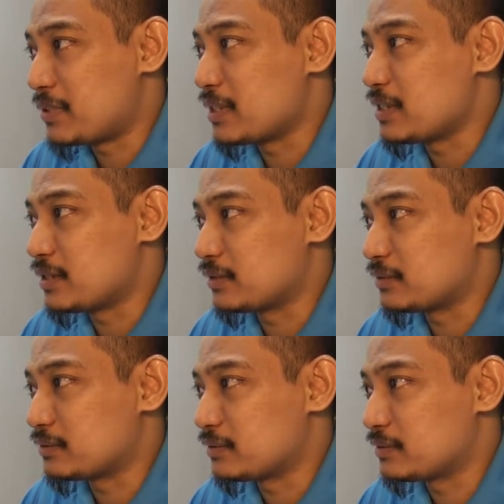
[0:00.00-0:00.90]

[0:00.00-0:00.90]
billion,